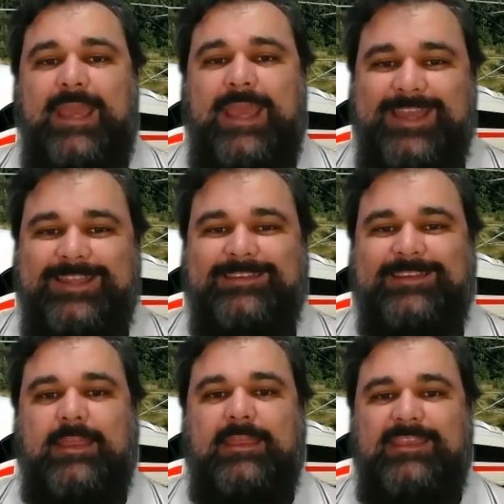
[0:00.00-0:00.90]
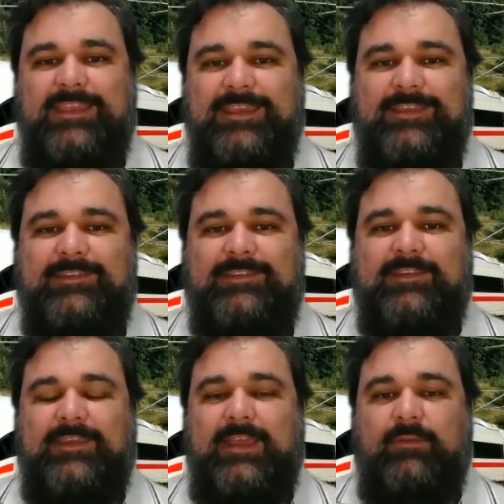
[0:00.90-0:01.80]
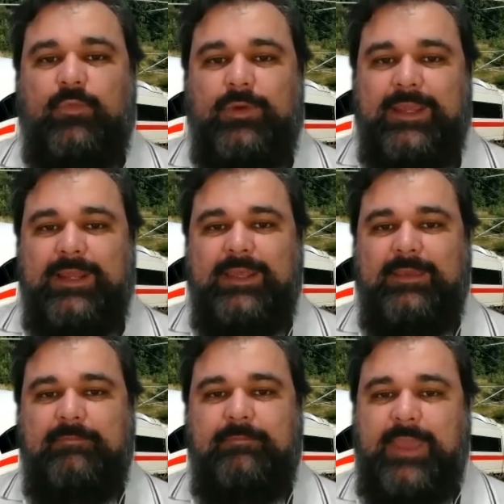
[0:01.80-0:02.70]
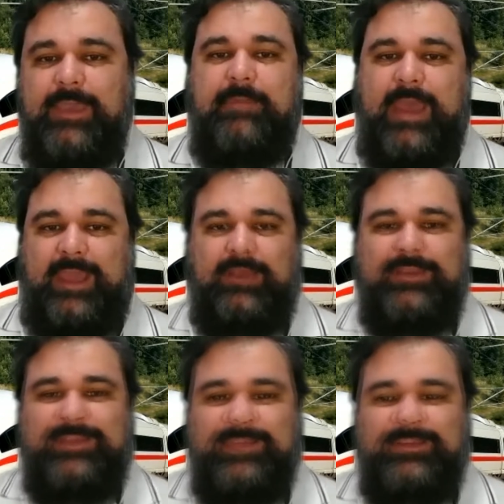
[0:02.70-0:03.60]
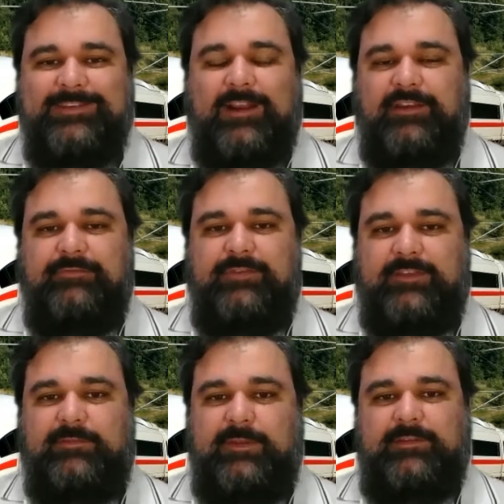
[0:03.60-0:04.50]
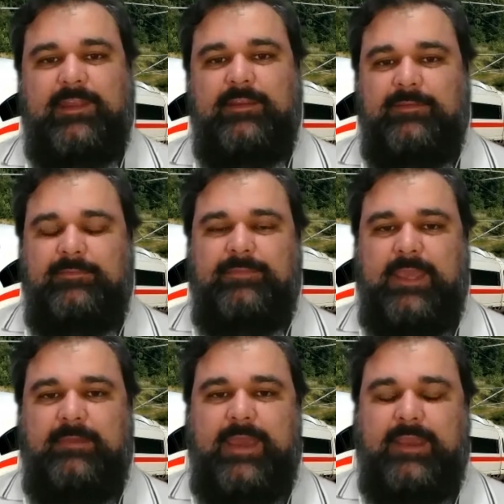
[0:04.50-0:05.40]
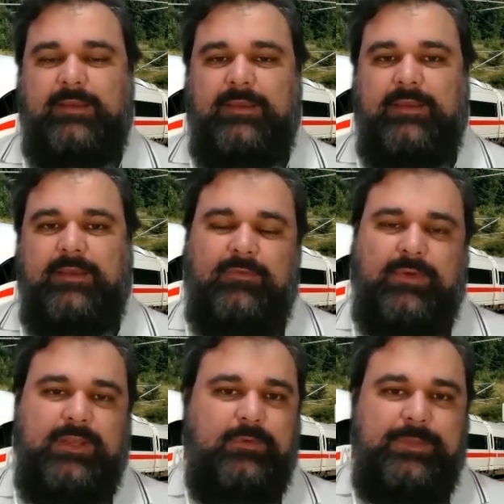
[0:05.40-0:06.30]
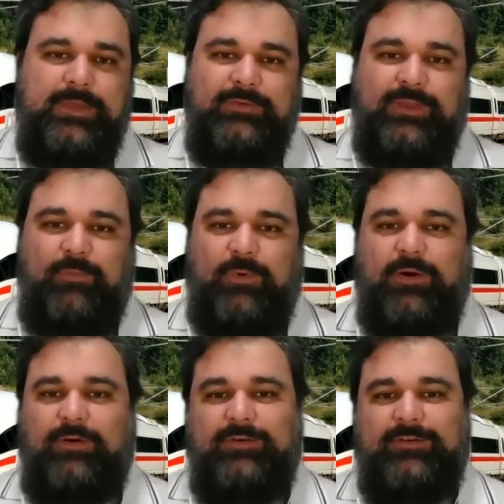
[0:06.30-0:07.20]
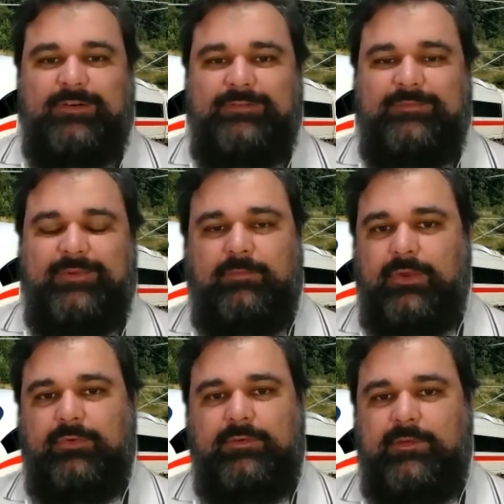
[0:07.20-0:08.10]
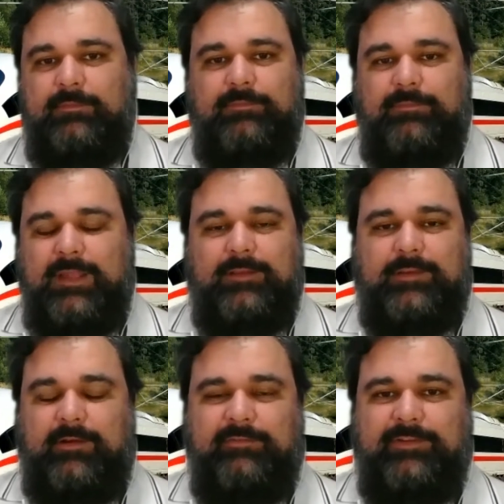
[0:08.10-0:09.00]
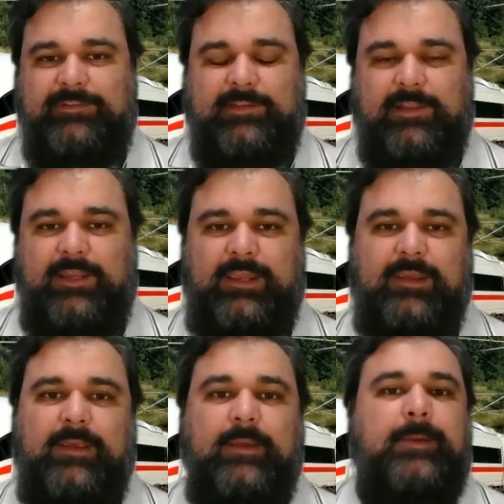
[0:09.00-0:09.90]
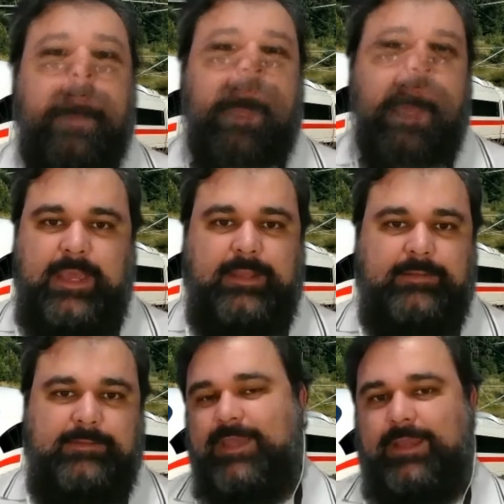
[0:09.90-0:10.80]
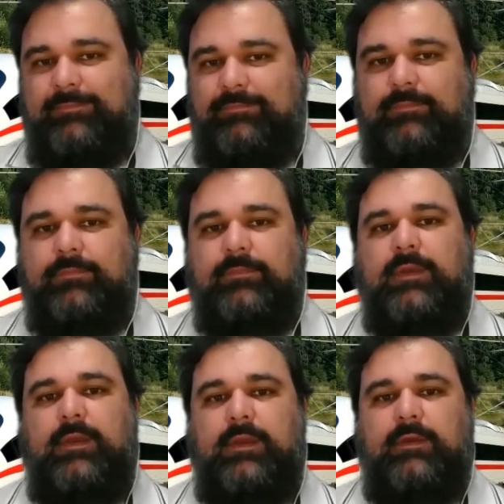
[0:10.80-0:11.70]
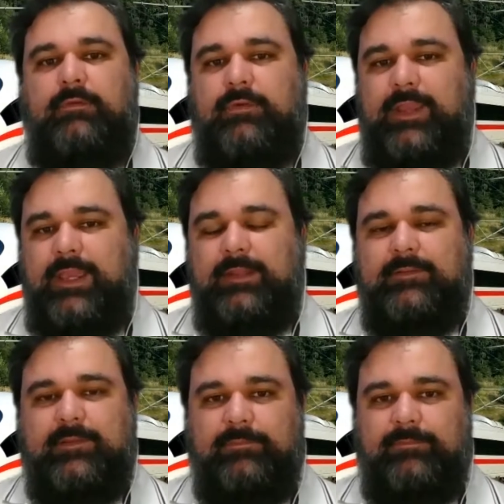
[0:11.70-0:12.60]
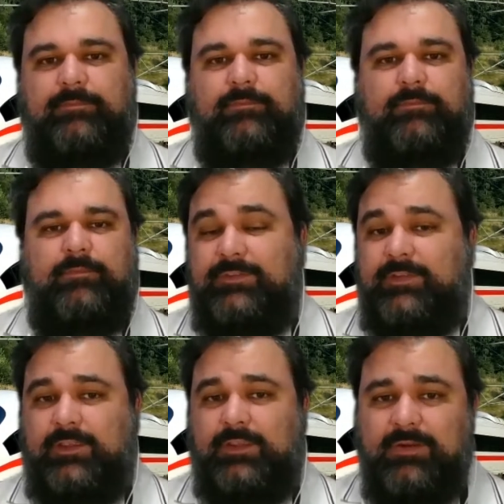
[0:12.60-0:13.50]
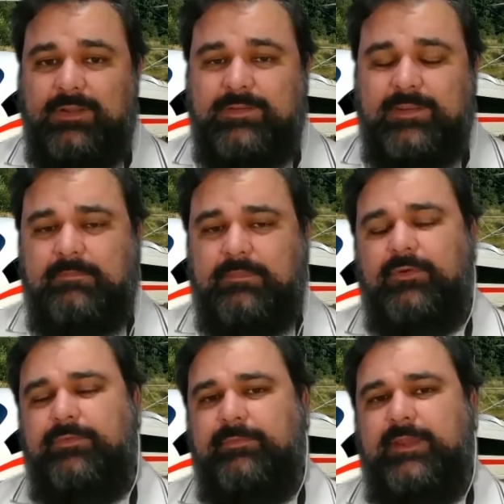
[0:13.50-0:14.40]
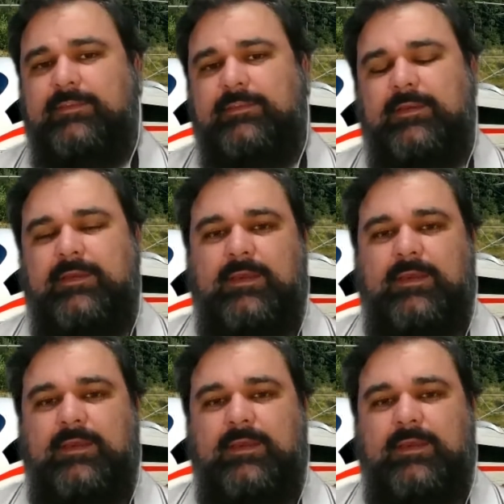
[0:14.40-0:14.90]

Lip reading: and these can really pay back. These are investments that pay back. When you build a wall or build some military facility that can create some security improvement,